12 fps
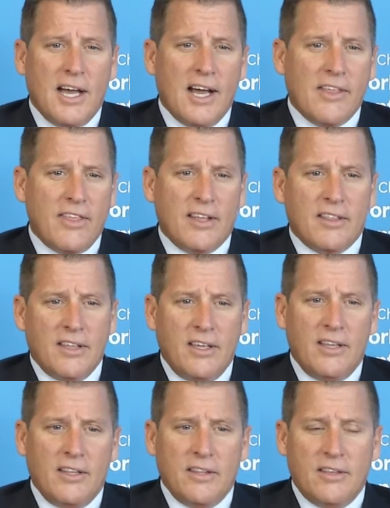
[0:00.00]
I think
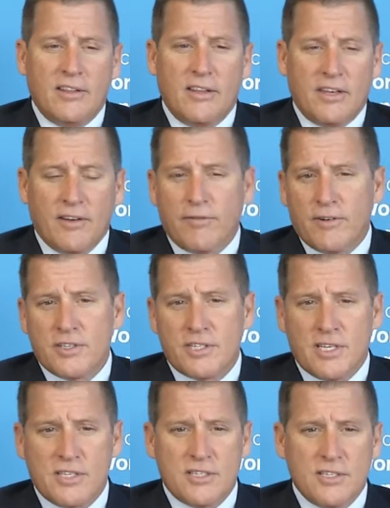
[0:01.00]
the
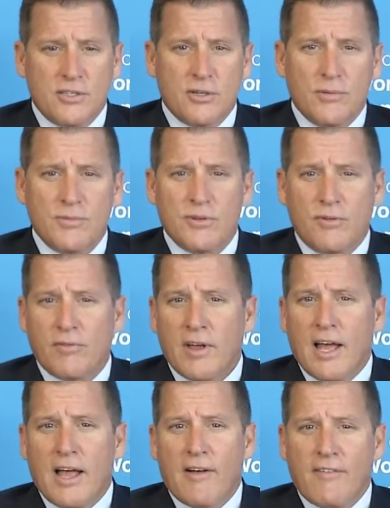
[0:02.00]
difference is in terms of
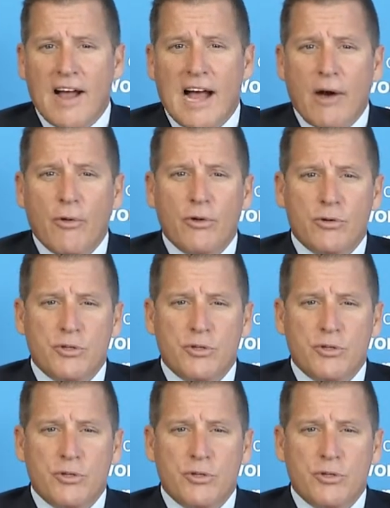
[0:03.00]
of how